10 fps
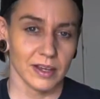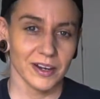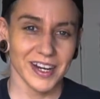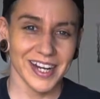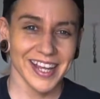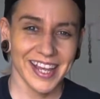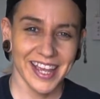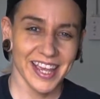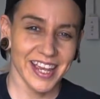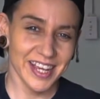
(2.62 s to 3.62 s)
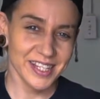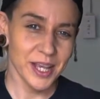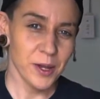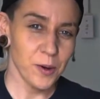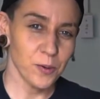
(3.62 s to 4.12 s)
All right, hey guys,
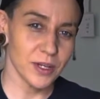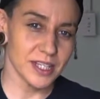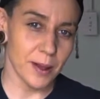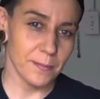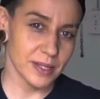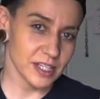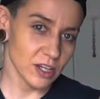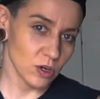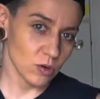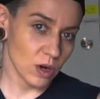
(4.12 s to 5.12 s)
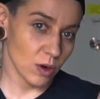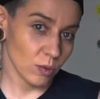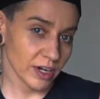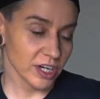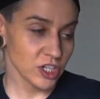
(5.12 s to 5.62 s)
what's up? So
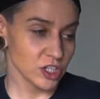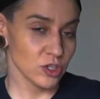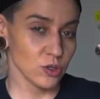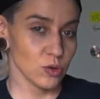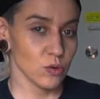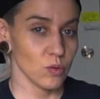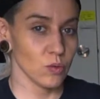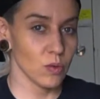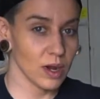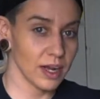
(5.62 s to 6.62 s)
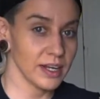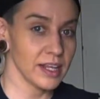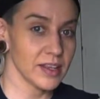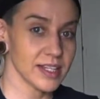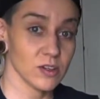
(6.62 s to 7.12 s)
we're gonna do one
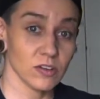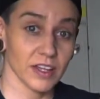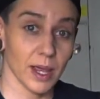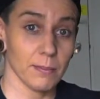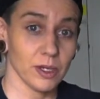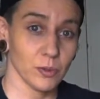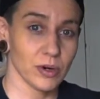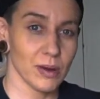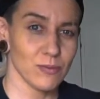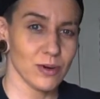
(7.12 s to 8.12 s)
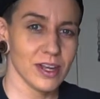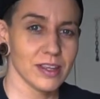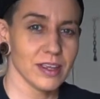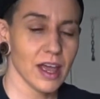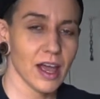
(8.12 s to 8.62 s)
that's sort of like a meal prep
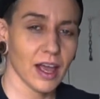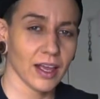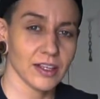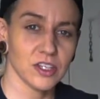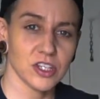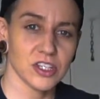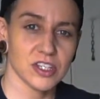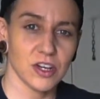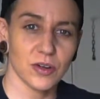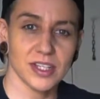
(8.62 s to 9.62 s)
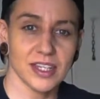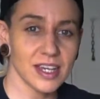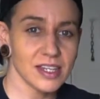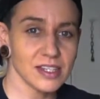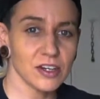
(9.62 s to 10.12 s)
one, uh, just so it's
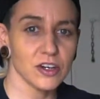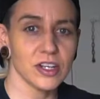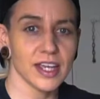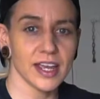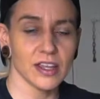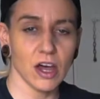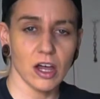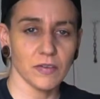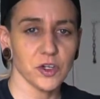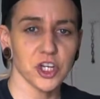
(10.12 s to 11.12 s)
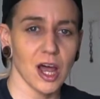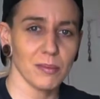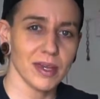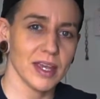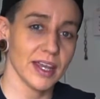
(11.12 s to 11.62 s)
easier to get all of your
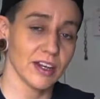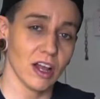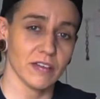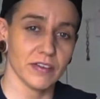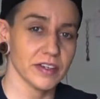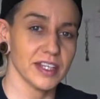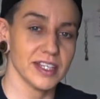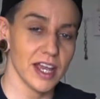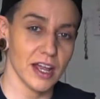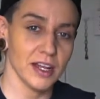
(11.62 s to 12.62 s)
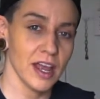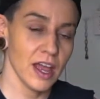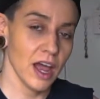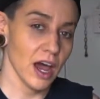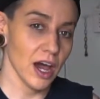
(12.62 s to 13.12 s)
chopping and all of everything done
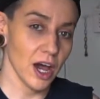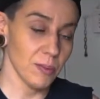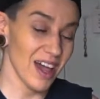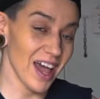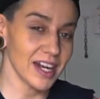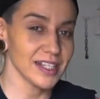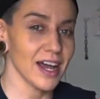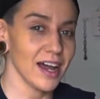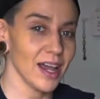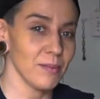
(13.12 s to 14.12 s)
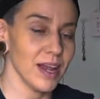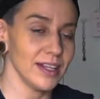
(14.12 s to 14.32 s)
um, ahead of time.